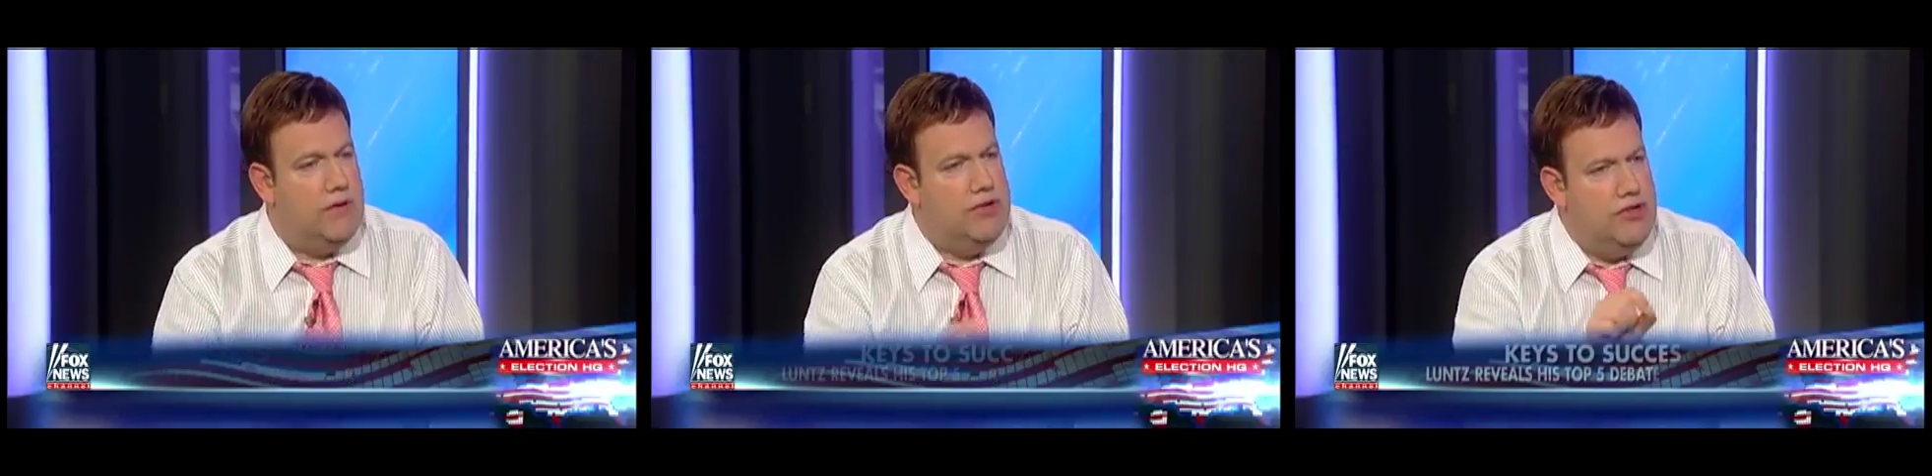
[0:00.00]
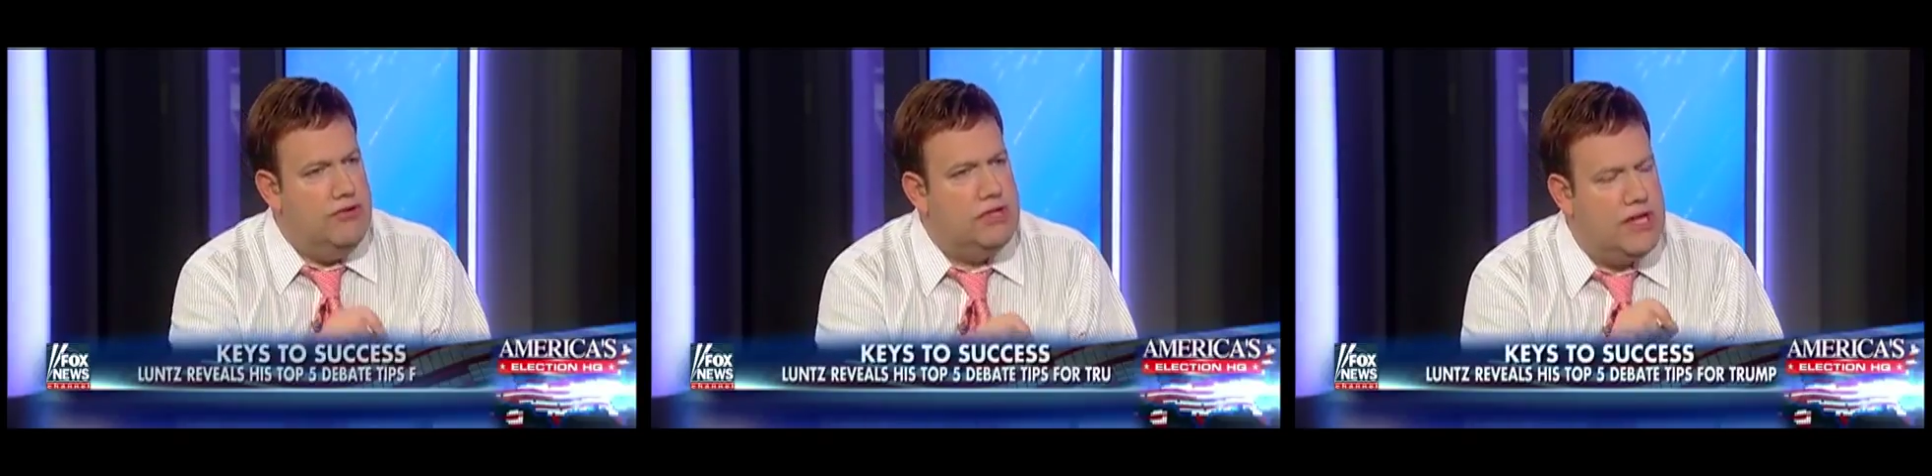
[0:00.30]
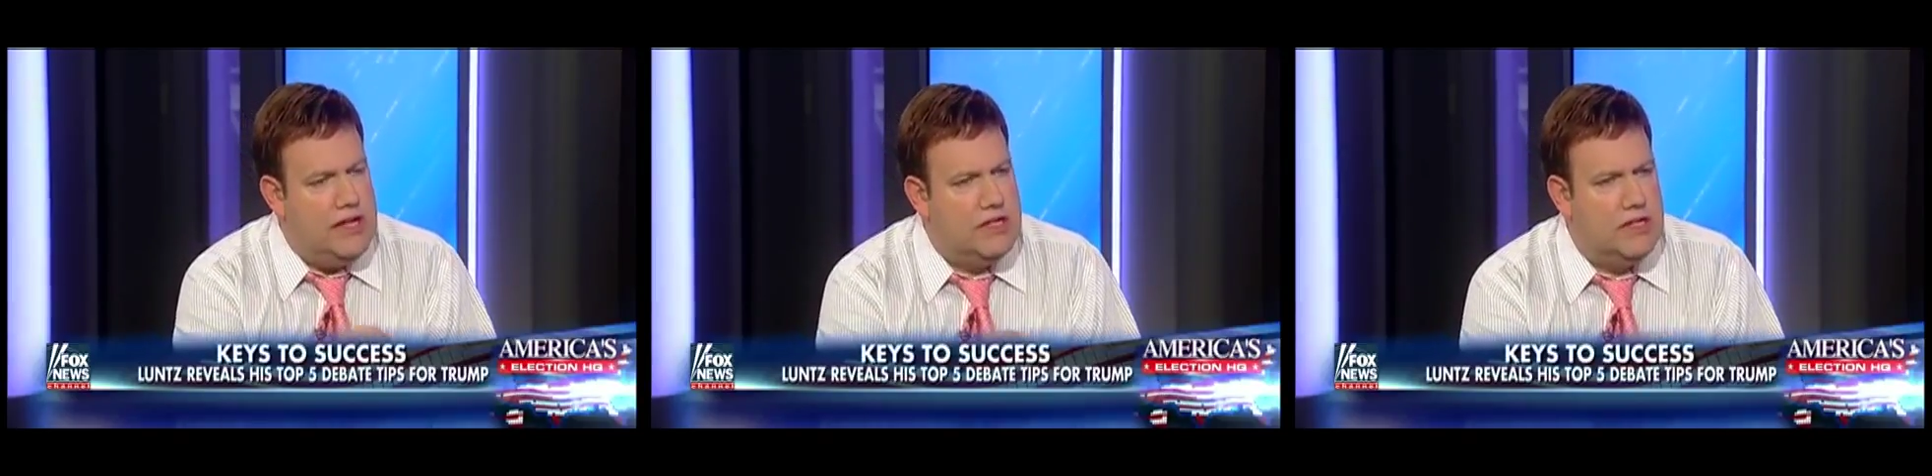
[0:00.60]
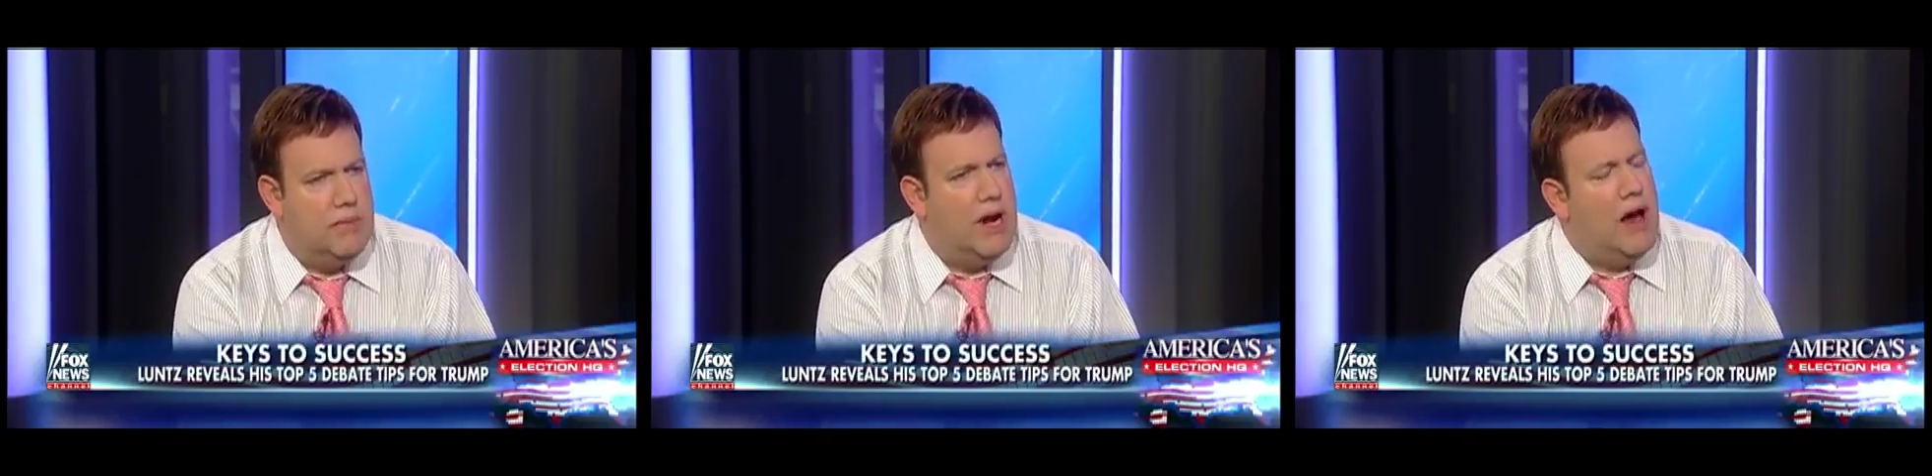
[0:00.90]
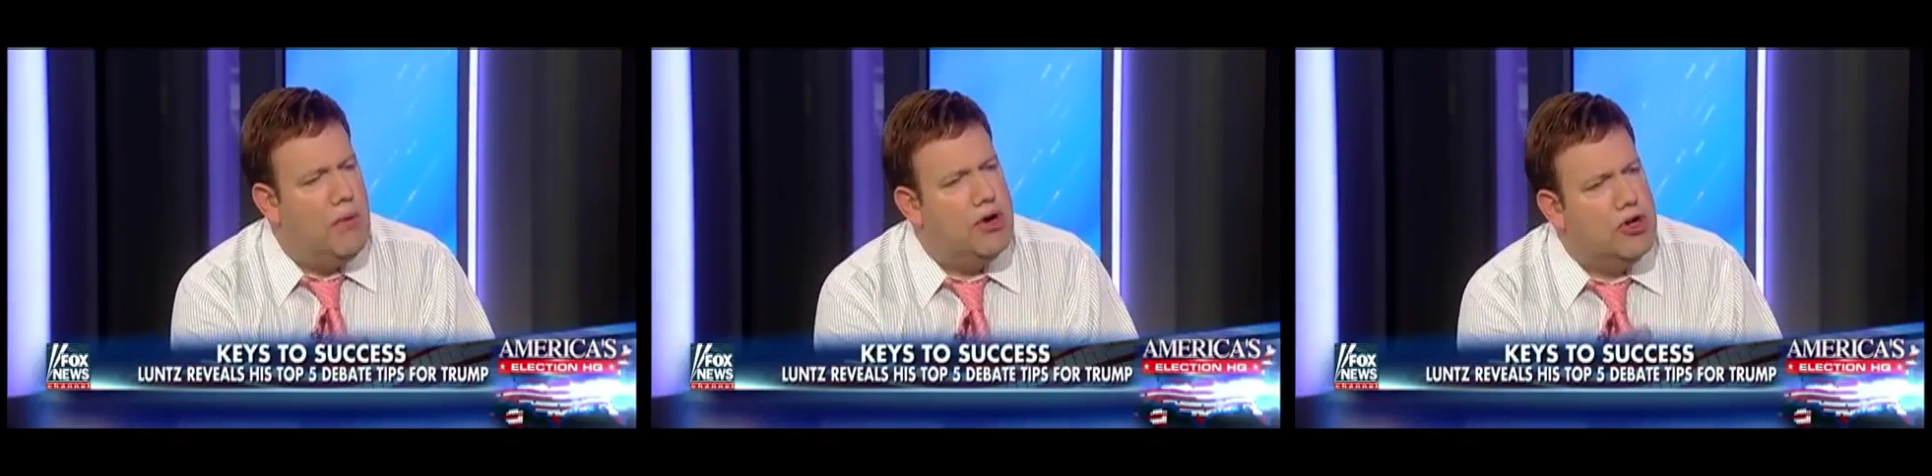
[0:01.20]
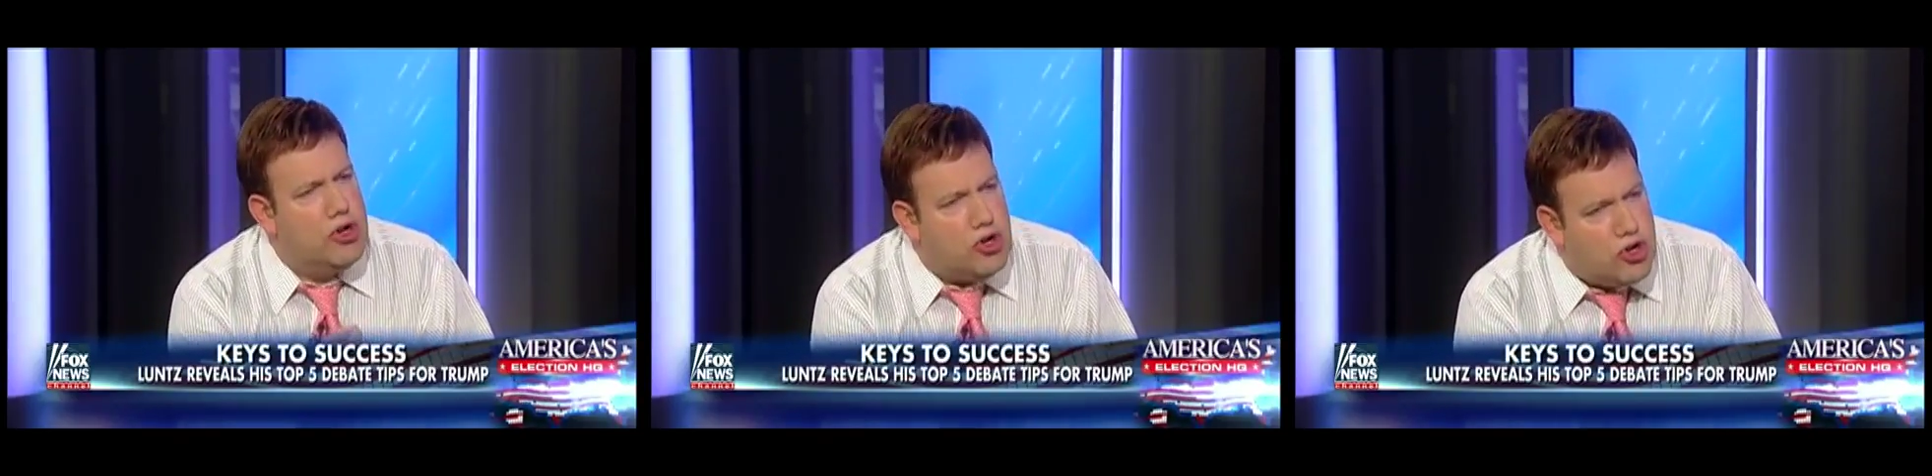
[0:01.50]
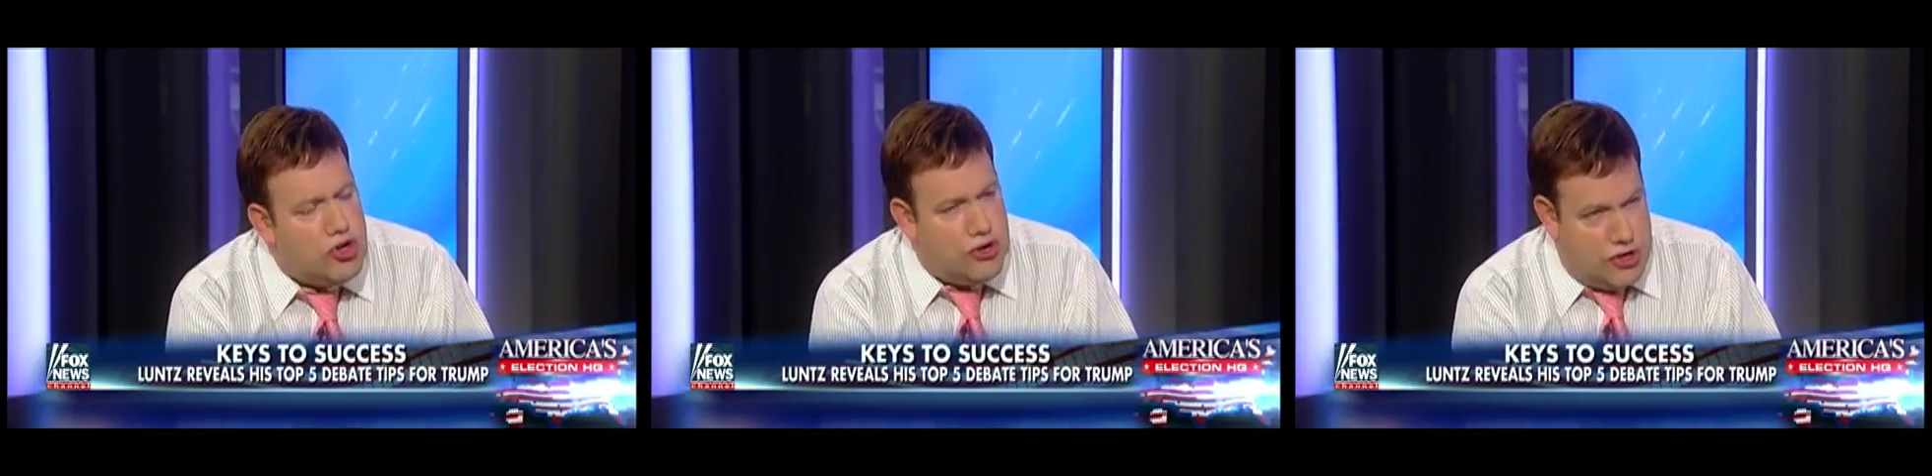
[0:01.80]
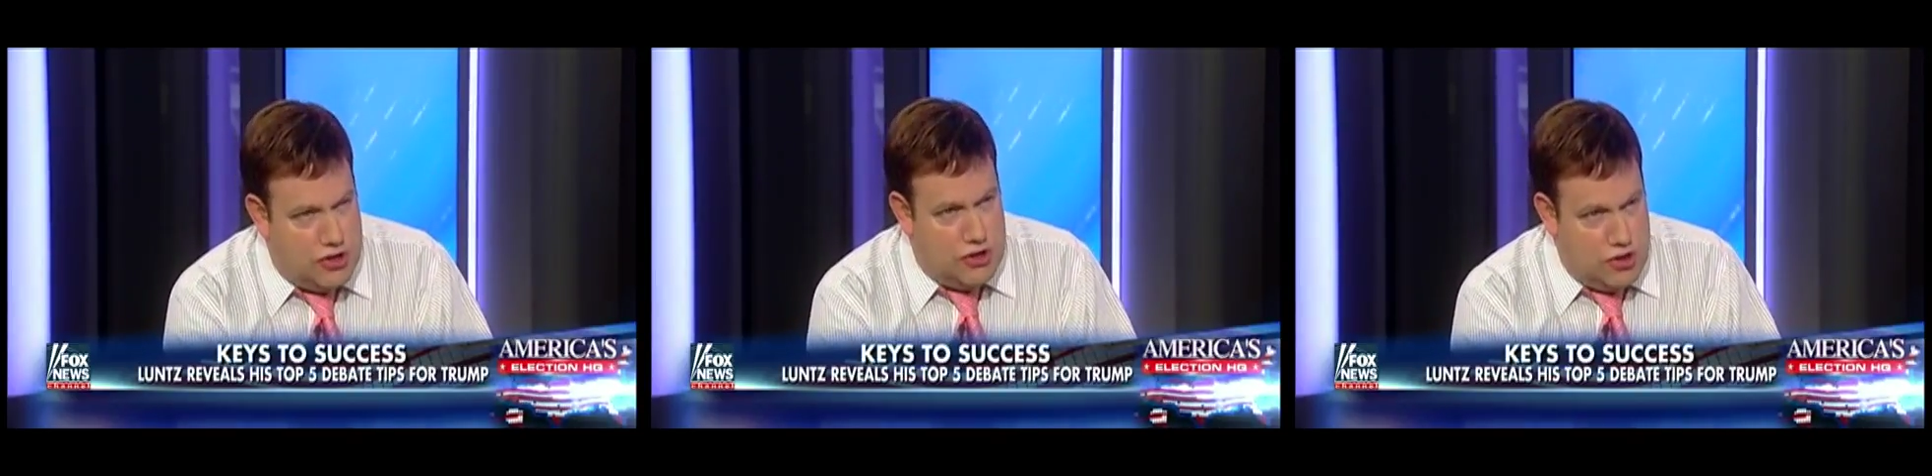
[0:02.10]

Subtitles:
When you say to someone, I want to earn